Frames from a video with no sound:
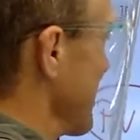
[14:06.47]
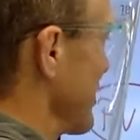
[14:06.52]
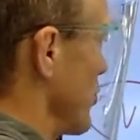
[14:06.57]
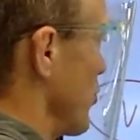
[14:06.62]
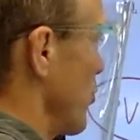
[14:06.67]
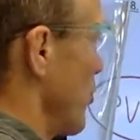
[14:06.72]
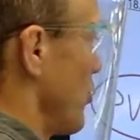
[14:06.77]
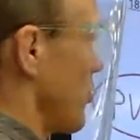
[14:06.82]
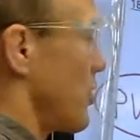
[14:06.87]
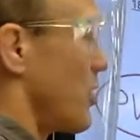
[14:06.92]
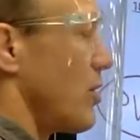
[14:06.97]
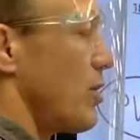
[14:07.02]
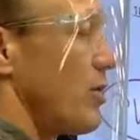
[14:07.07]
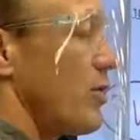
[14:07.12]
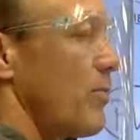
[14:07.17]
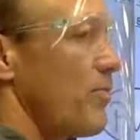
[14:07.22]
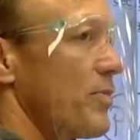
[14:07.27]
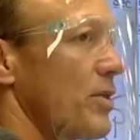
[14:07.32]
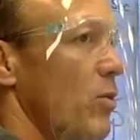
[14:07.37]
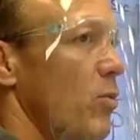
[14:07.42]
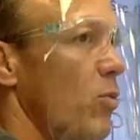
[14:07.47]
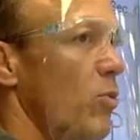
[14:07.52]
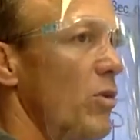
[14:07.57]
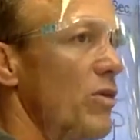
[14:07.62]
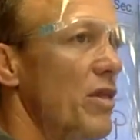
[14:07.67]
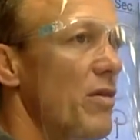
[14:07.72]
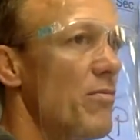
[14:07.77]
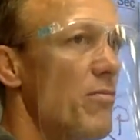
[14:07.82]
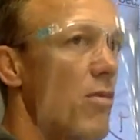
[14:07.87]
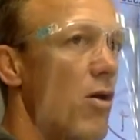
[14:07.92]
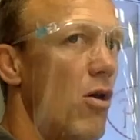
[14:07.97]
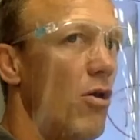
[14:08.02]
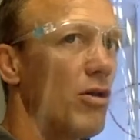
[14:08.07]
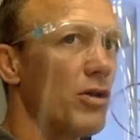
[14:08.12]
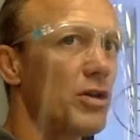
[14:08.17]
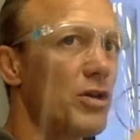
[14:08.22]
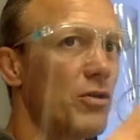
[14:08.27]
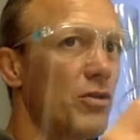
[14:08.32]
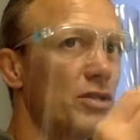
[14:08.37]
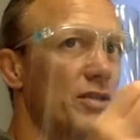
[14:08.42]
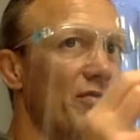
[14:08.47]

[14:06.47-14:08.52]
Here's when it doesn't work. When the